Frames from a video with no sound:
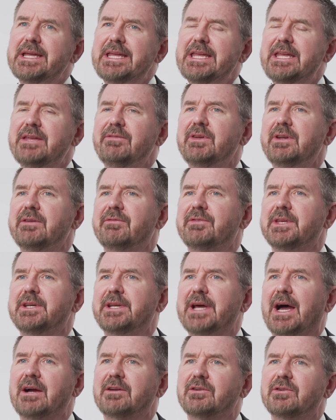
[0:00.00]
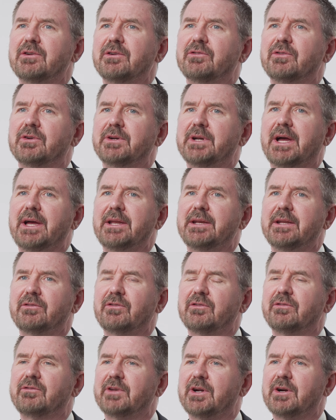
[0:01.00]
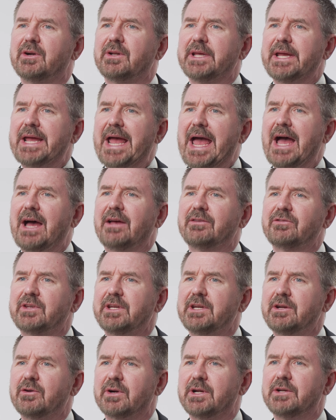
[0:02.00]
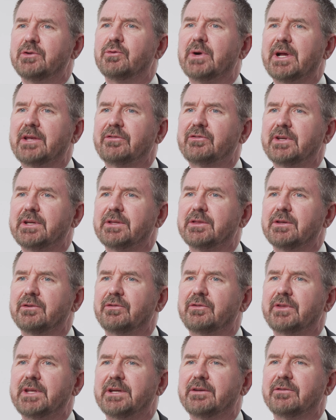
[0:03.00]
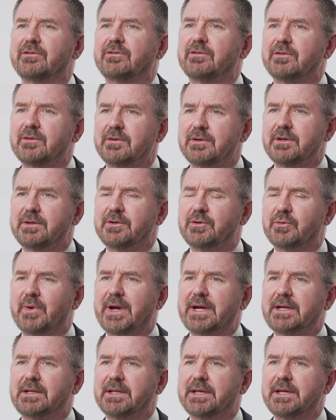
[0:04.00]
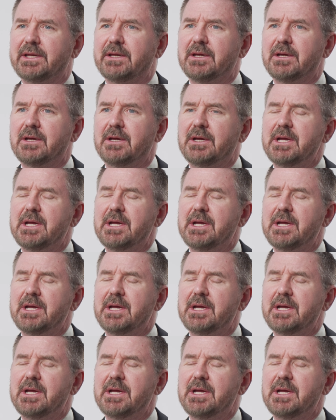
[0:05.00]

even if the doctors are not necessarily asking or addressing those things directly,